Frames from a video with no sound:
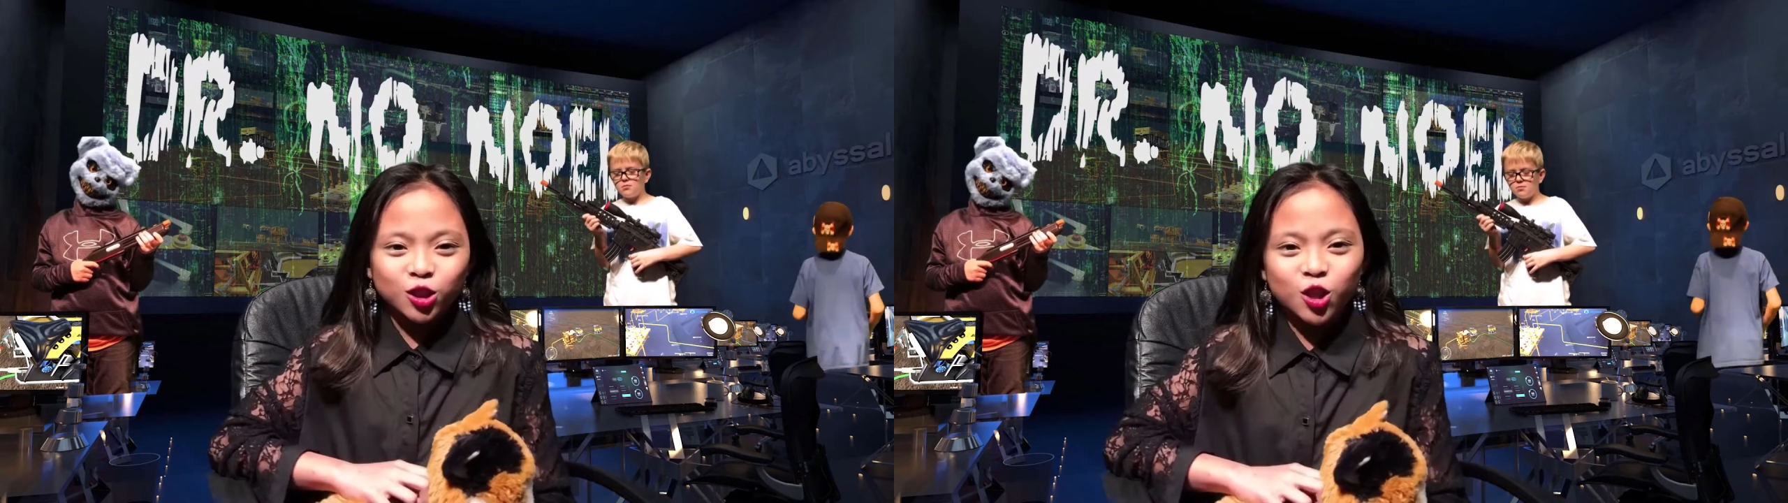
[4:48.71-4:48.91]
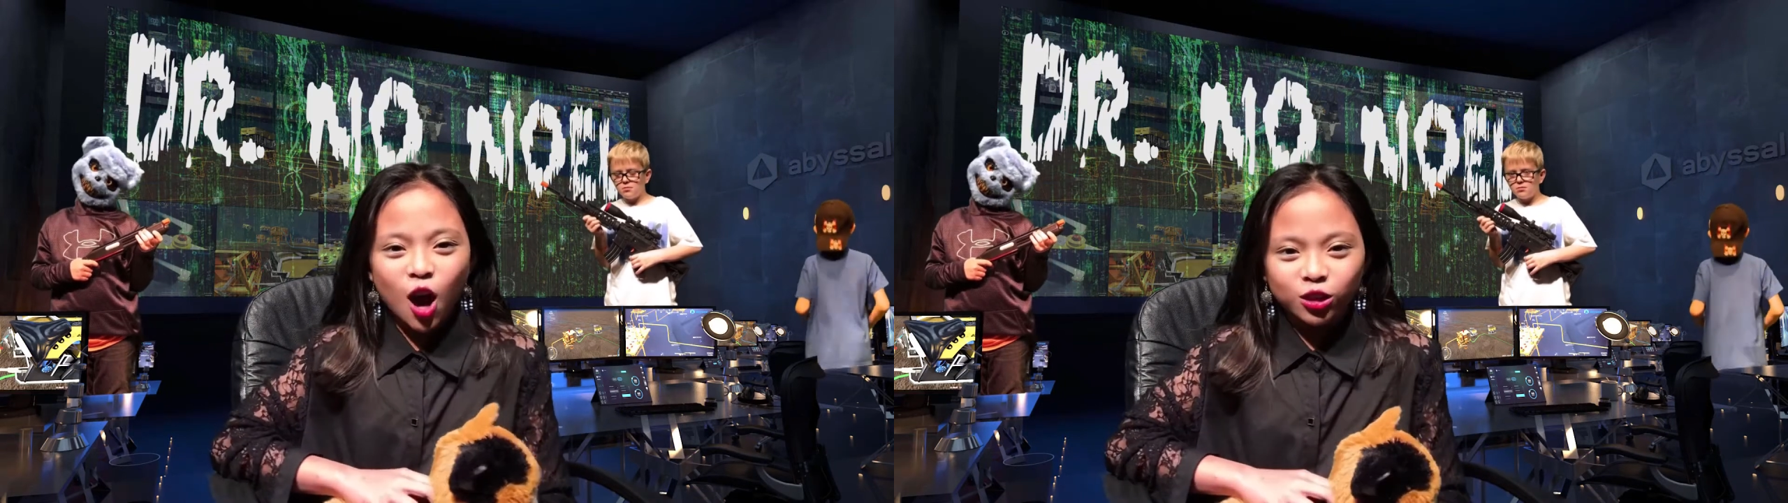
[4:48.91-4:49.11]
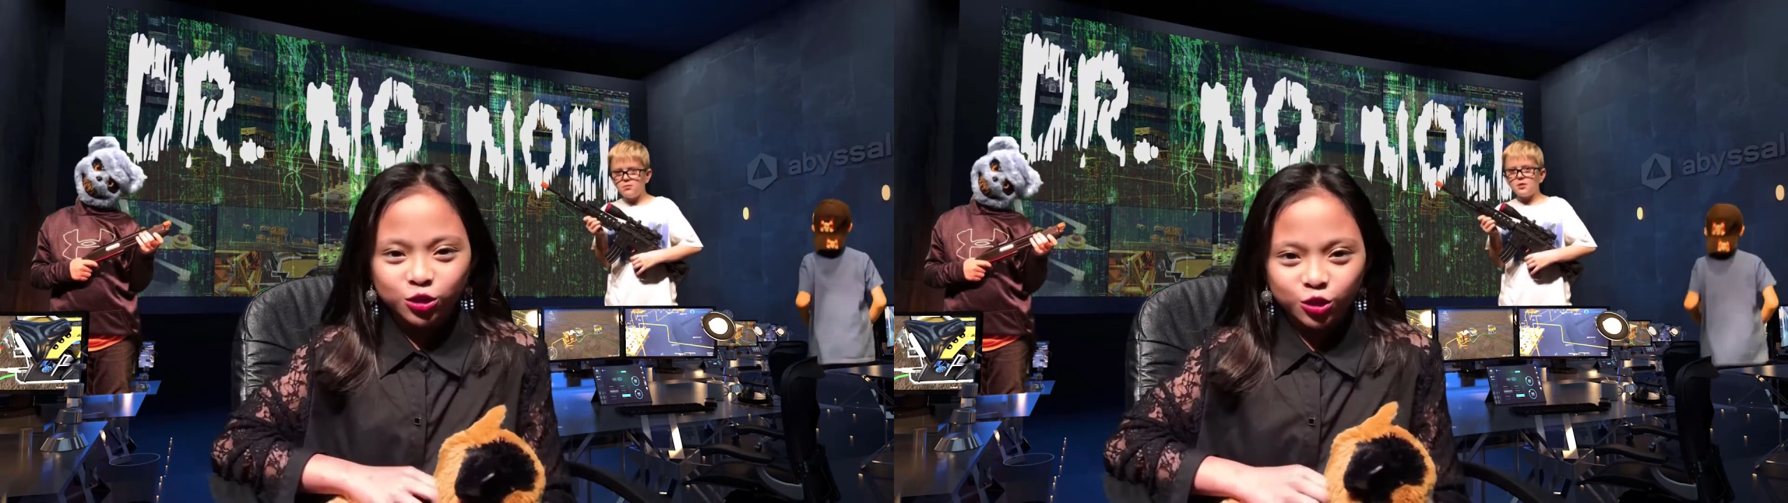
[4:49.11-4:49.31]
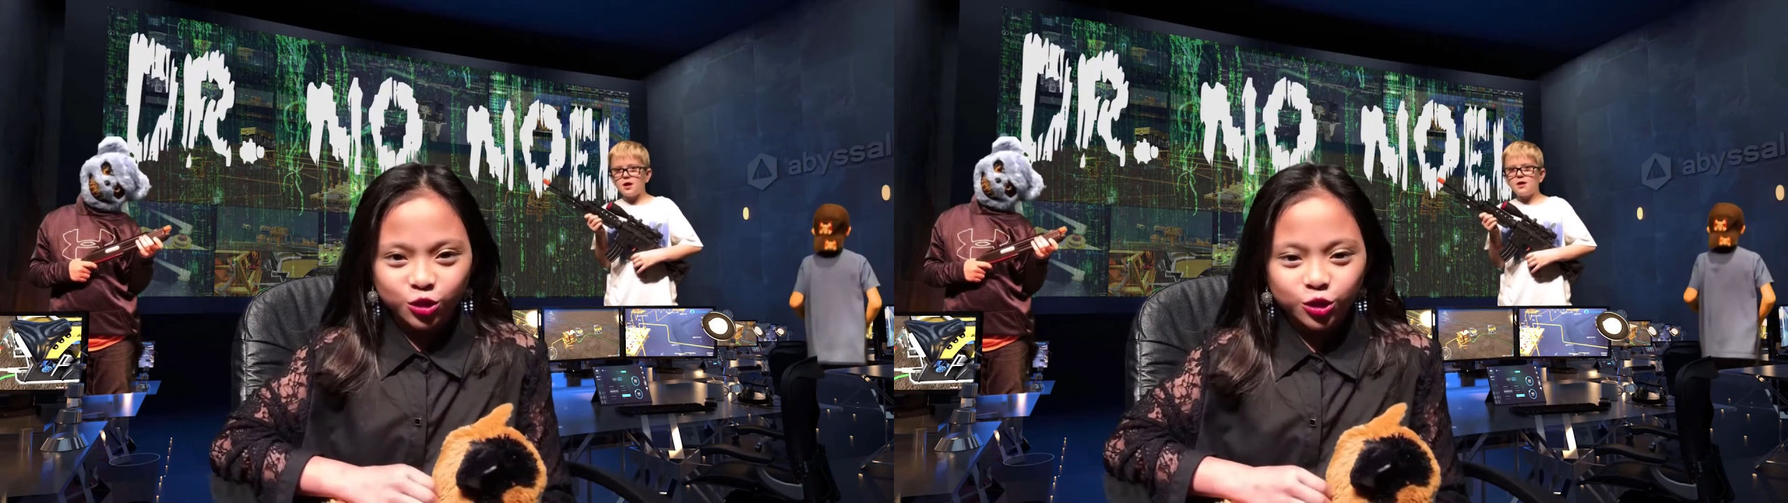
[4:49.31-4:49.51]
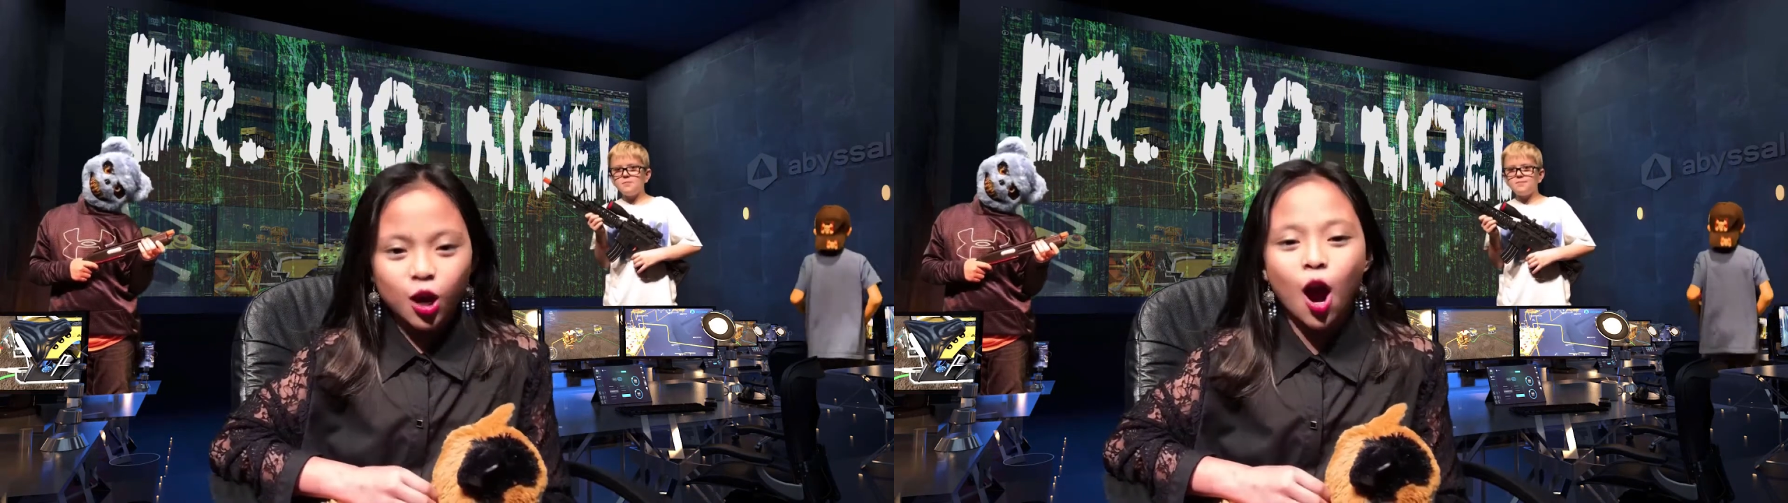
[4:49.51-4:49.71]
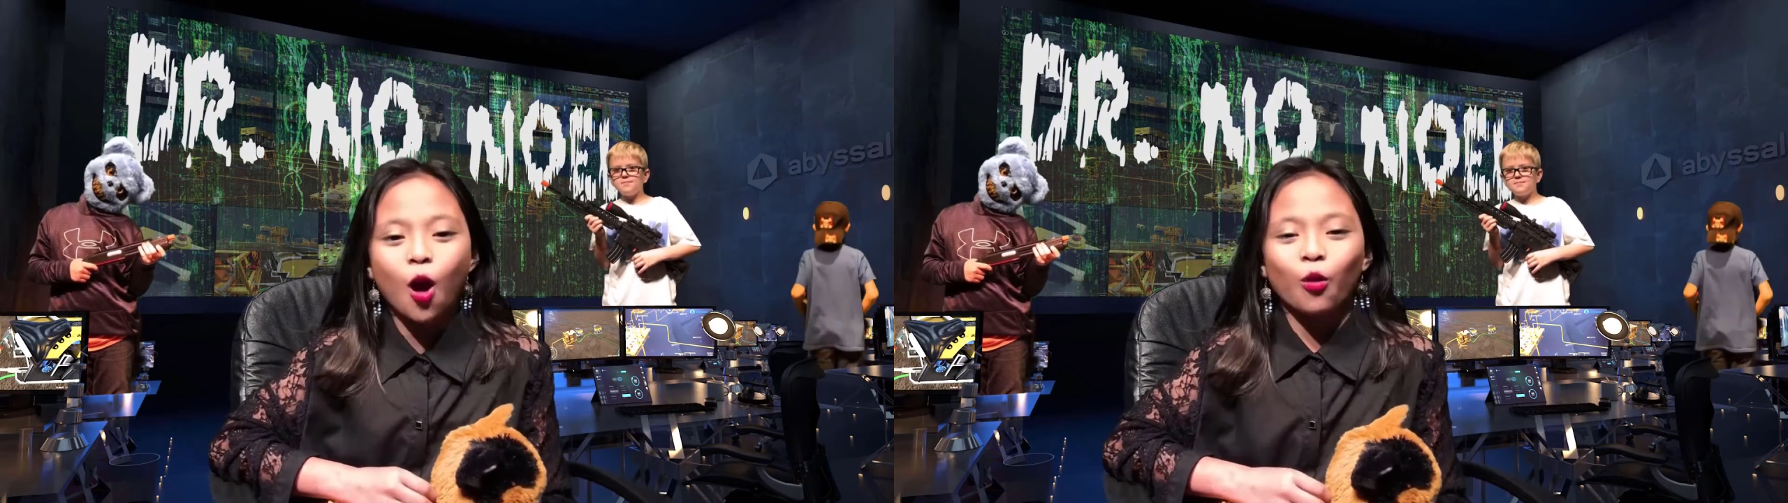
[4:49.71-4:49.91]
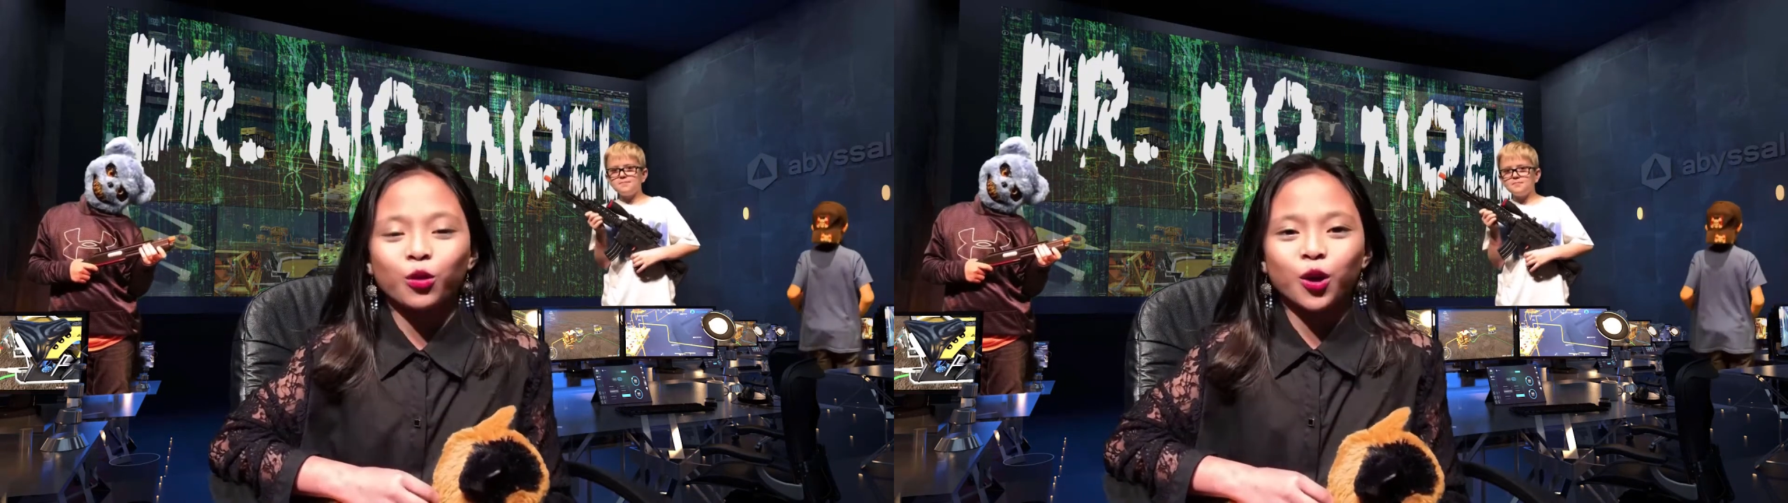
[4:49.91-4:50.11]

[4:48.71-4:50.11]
Dr. No